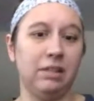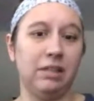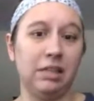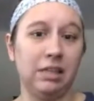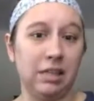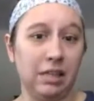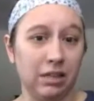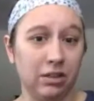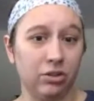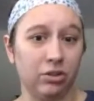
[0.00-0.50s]

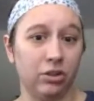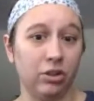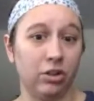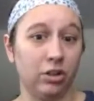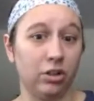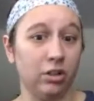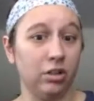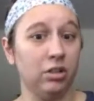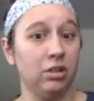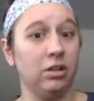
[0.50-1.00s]

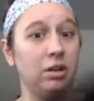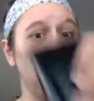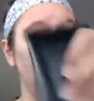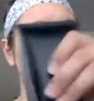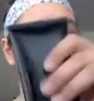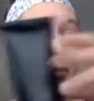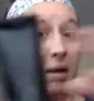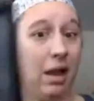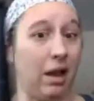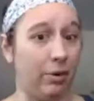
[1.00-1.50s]
either
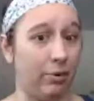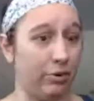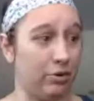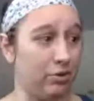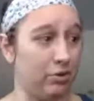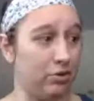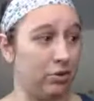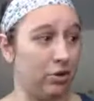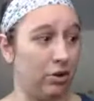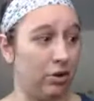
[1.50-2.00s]
Power
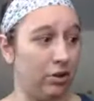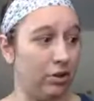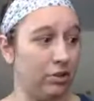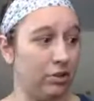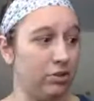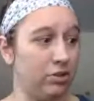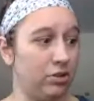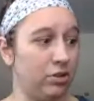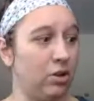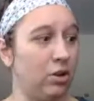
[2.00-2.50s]
Start
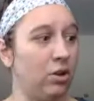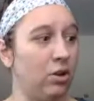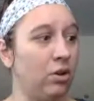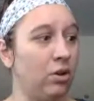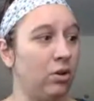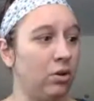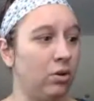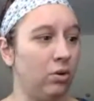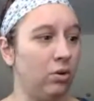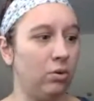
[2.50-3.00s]

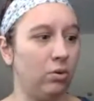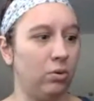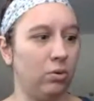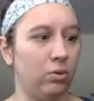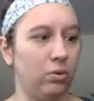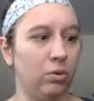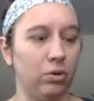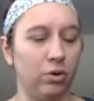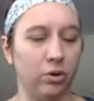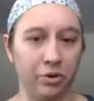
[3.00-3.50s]

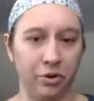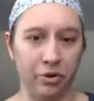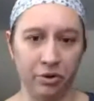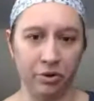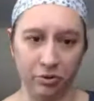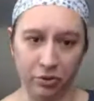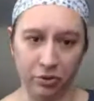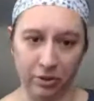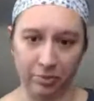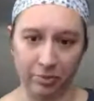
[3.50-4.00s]
or
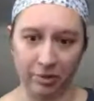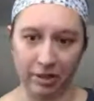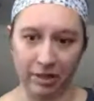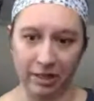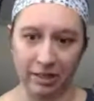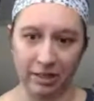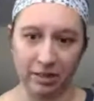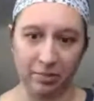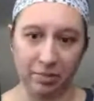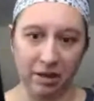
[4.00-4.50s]
Dream Clean,
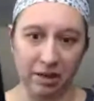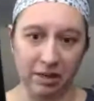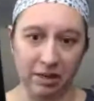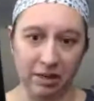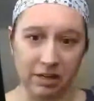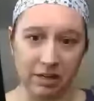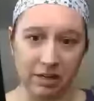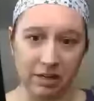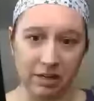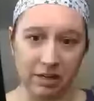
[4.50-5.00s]
depending
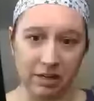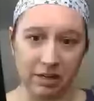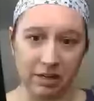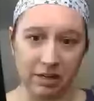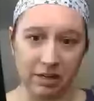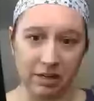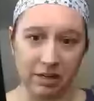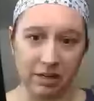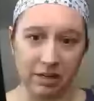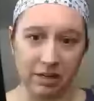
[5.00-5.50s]

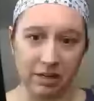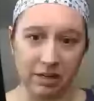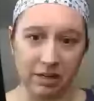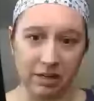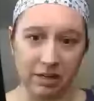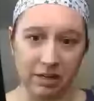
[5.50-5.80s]
on, like,